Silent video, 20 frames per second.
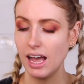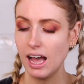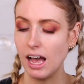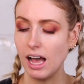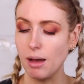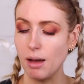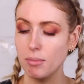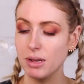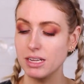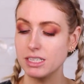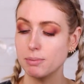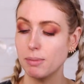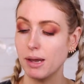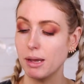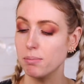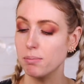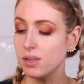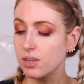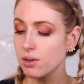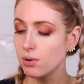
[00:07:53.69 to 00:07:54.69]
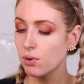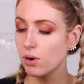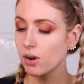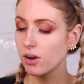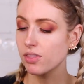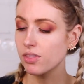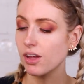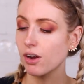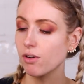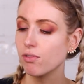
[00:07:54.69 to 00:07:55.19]
Um, it's by
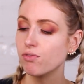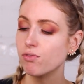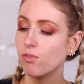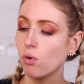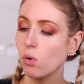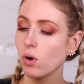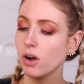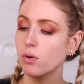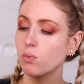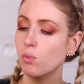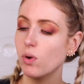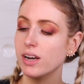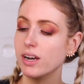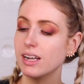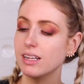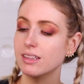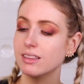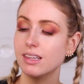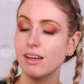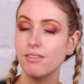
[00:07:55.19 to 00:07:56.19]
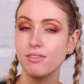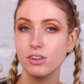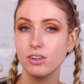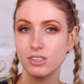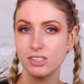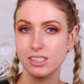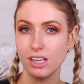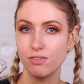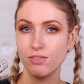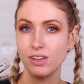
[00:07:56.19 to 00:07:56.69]
PUR, their 4-in-1 Love Your
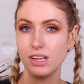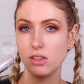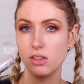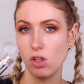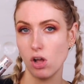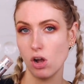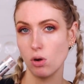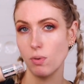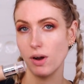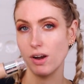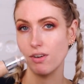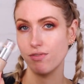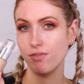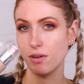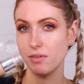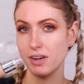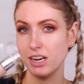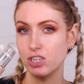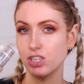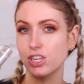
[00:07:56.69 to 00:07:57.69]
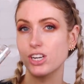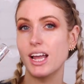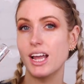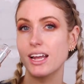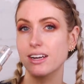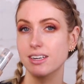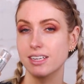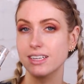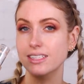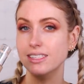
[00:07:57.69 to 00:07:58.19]
Selfie Longwear Foundation
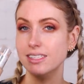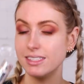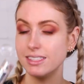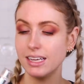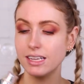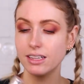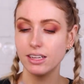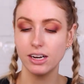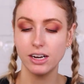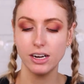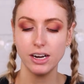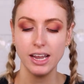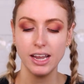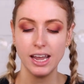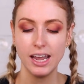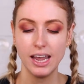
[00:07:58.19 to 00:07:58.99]
and Concealer.